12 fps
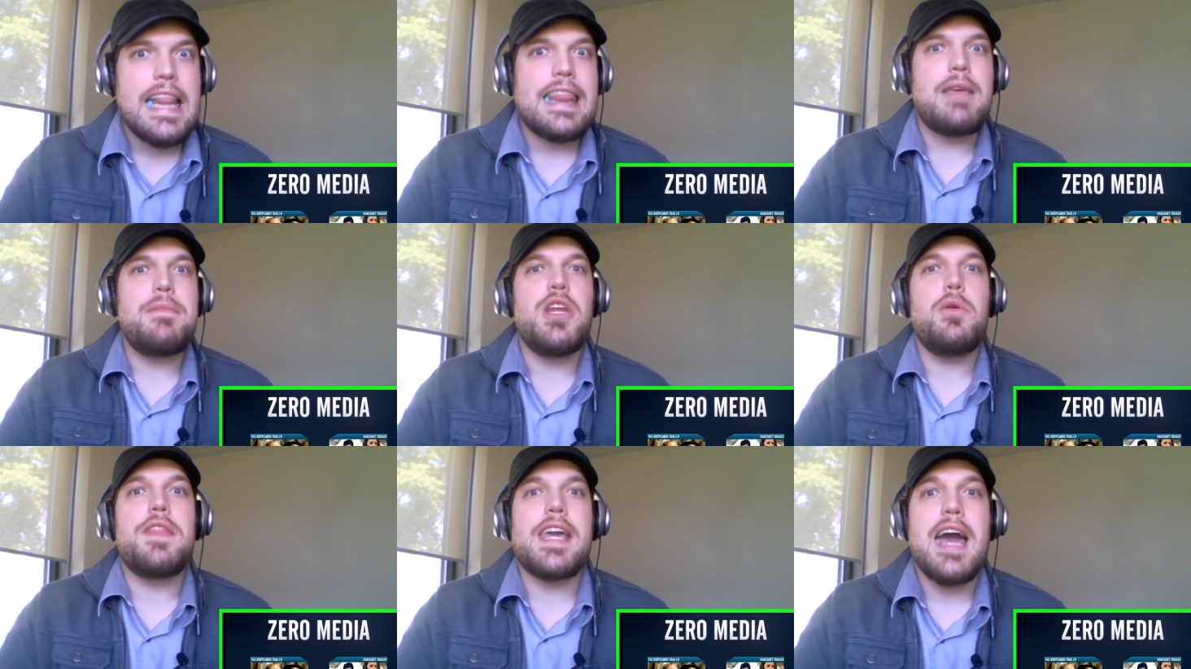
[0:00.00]
Let me
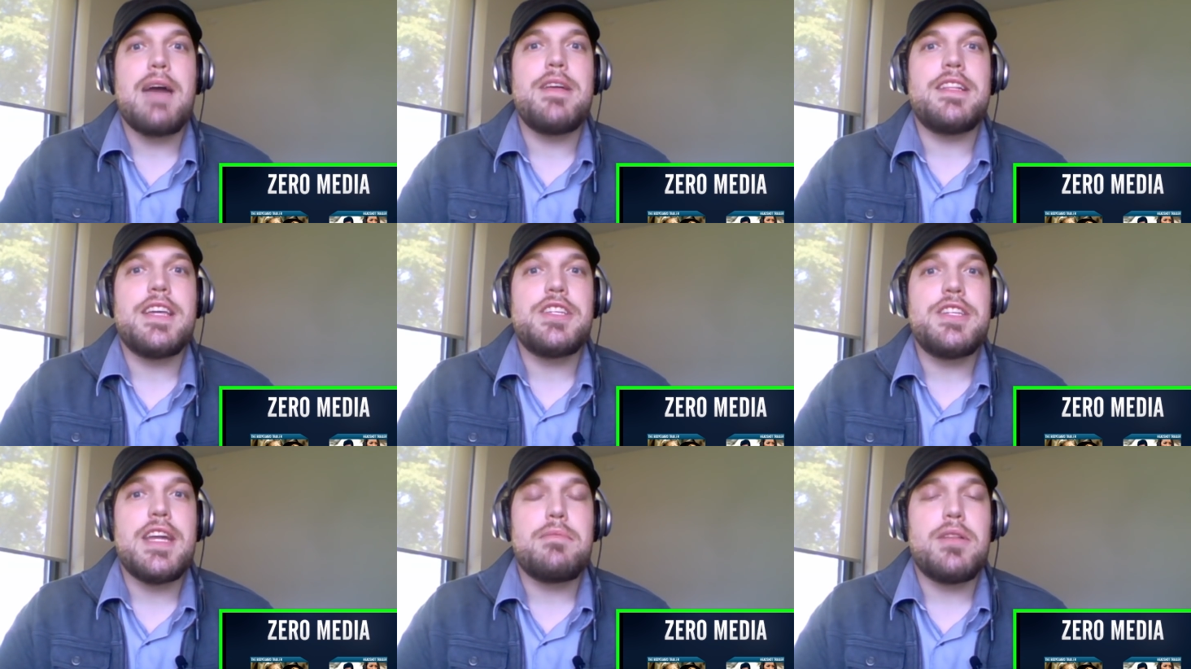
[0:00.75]
know in the comment
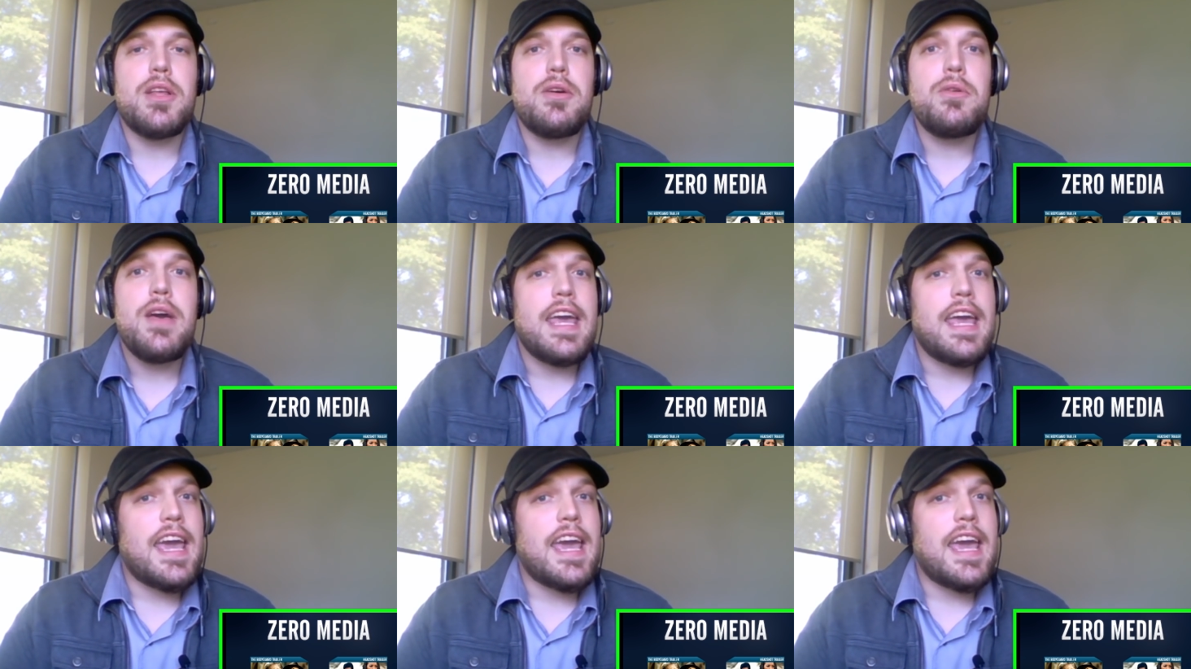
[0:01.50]
section down below.